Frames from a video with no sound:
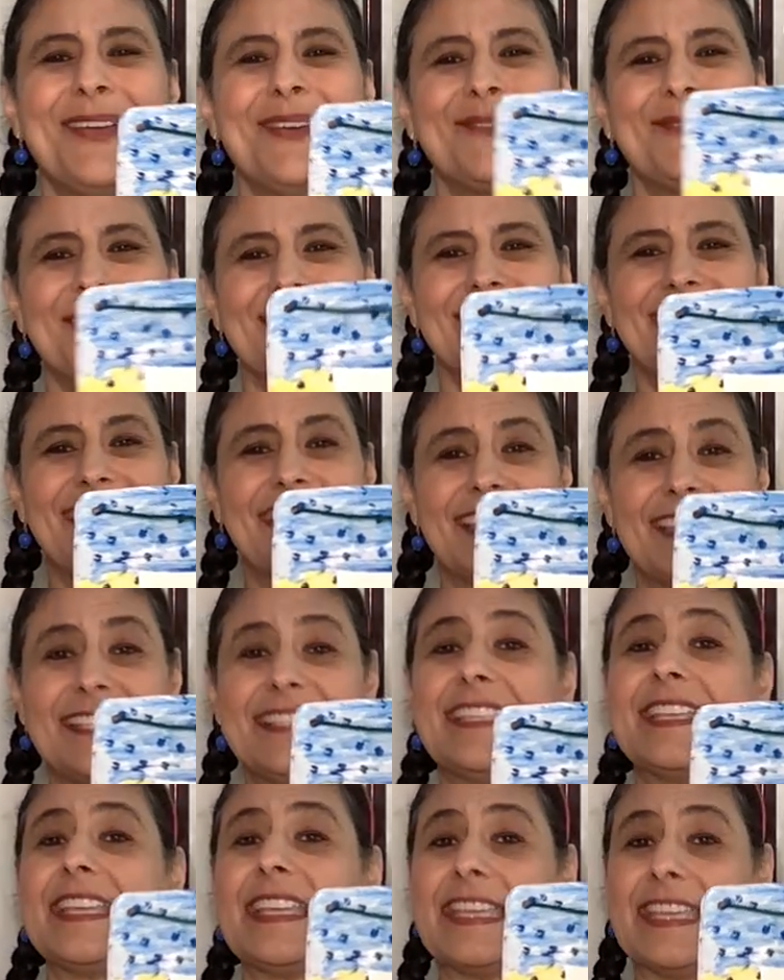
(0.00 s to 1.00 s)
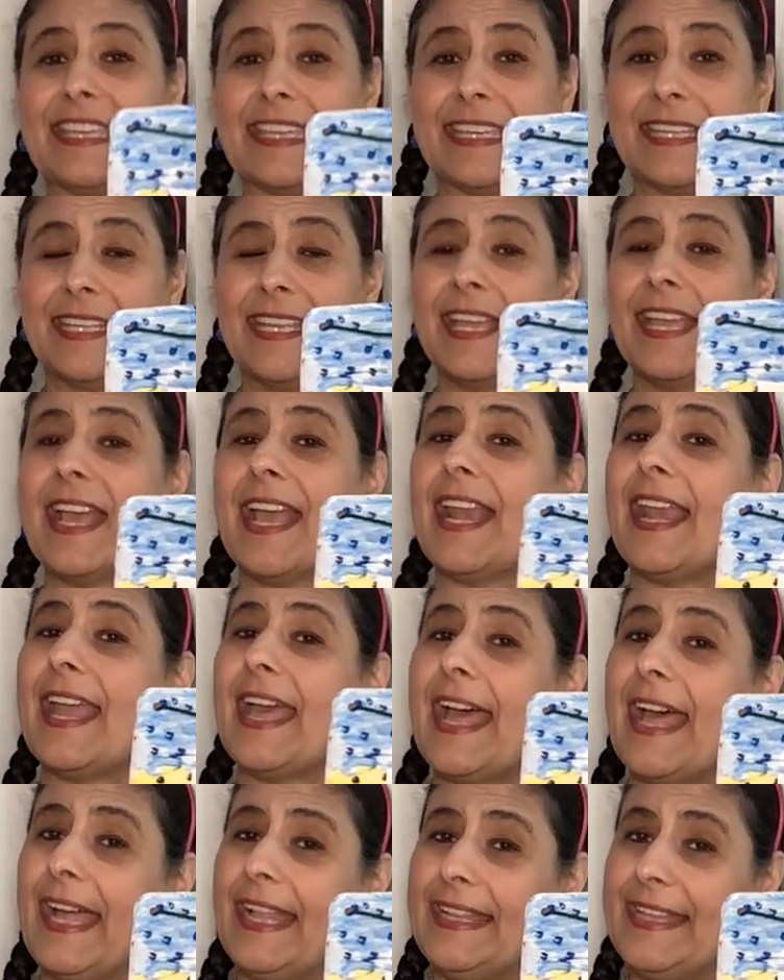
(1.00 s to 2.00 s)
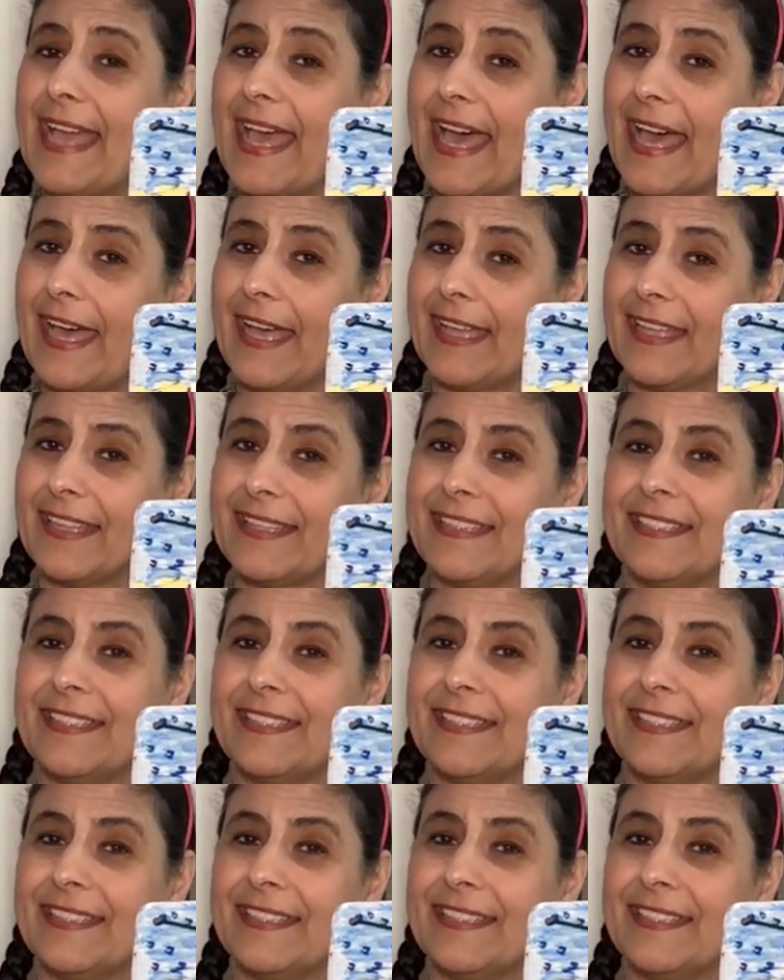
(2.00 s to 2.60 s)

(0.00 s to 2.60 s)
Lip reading: which is Eid al-Adha.